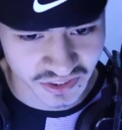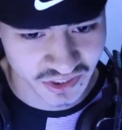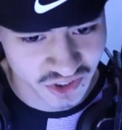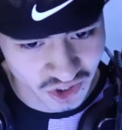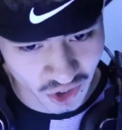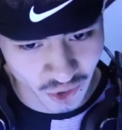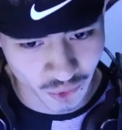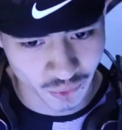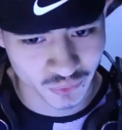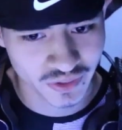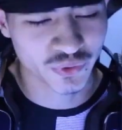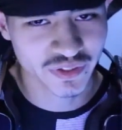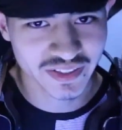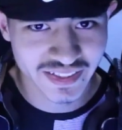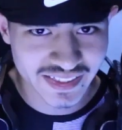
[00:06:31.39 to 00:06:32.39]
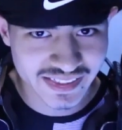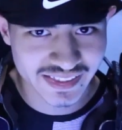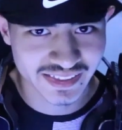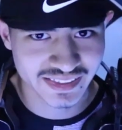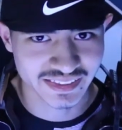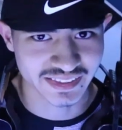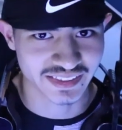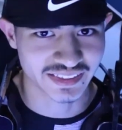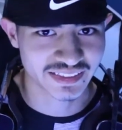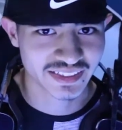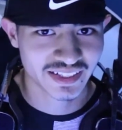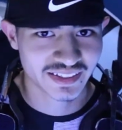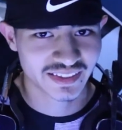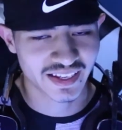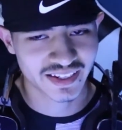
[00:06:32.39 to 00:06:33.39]
So realistically,
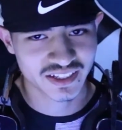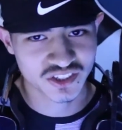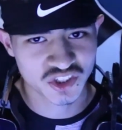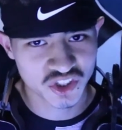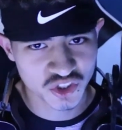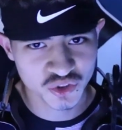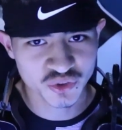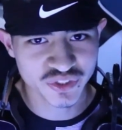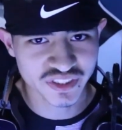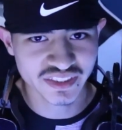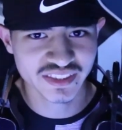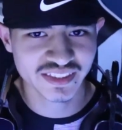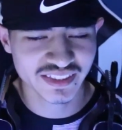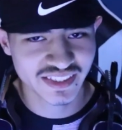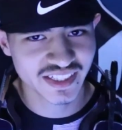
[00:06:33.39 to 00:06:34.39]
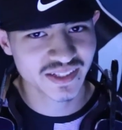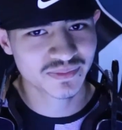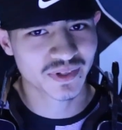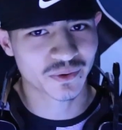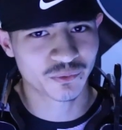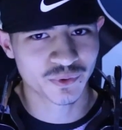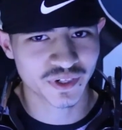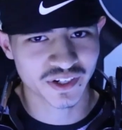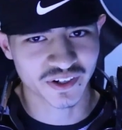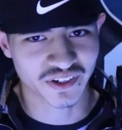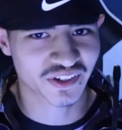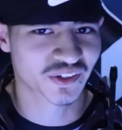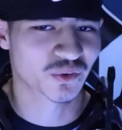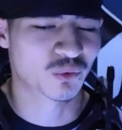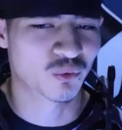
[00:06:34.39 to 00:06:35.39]
that is usually the team that we are
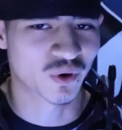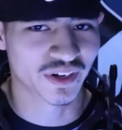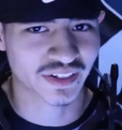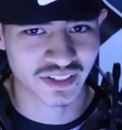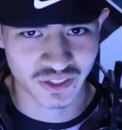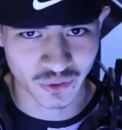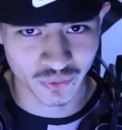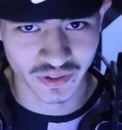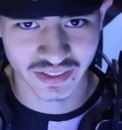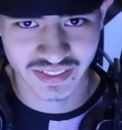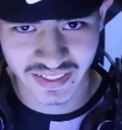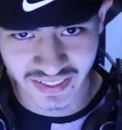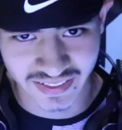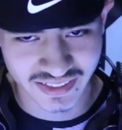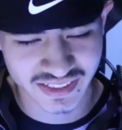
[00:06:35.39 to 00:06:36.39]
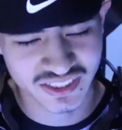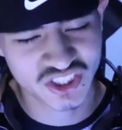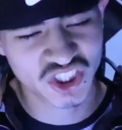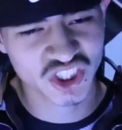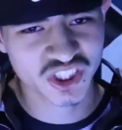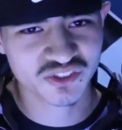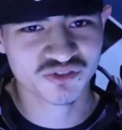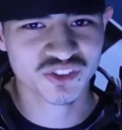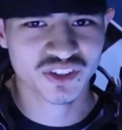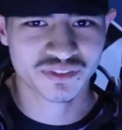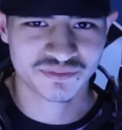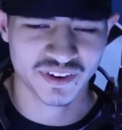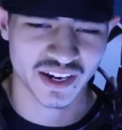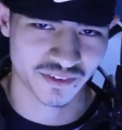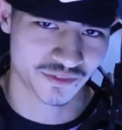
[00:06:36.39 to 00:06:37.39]
going to want to go against, just for the
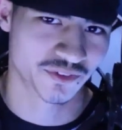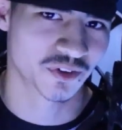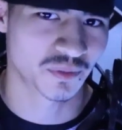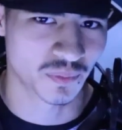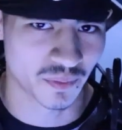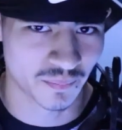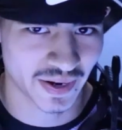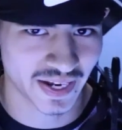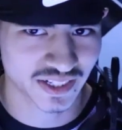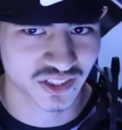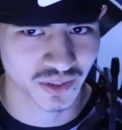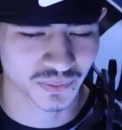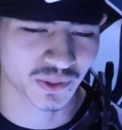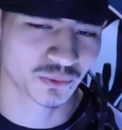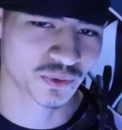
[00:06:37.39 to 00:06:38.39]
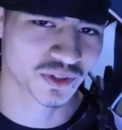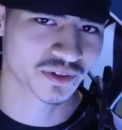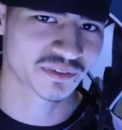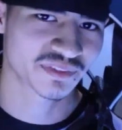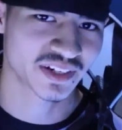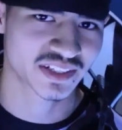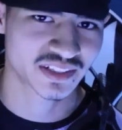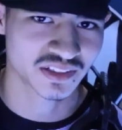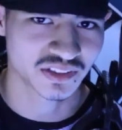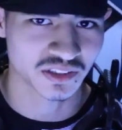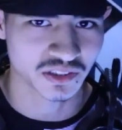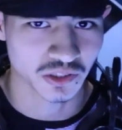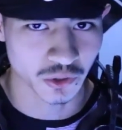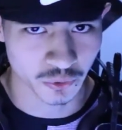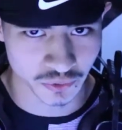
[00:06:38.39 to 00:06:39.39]
favorable matchup that we are facing
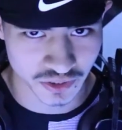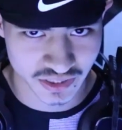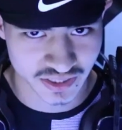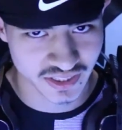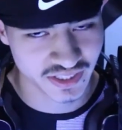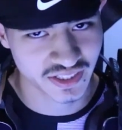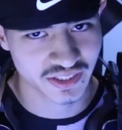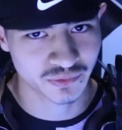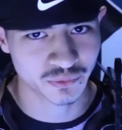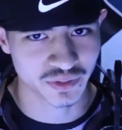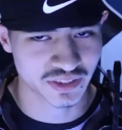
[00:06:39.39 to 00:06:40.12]
the lower seed